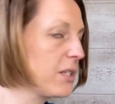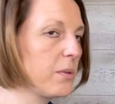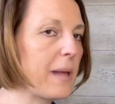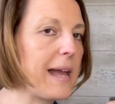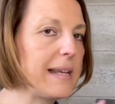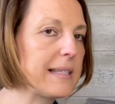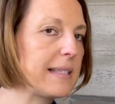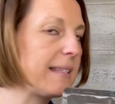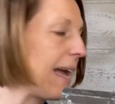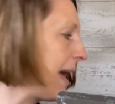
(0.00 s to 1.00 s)
by
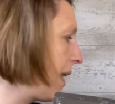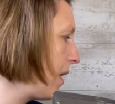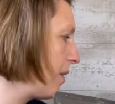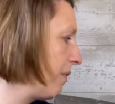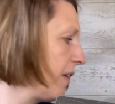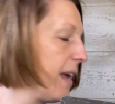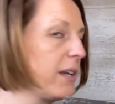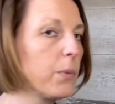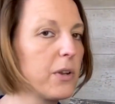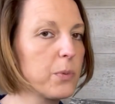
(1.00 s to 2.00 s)
itself and
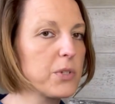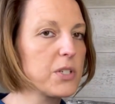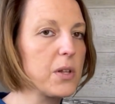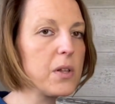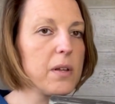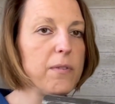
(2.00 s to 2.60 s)
erythritol.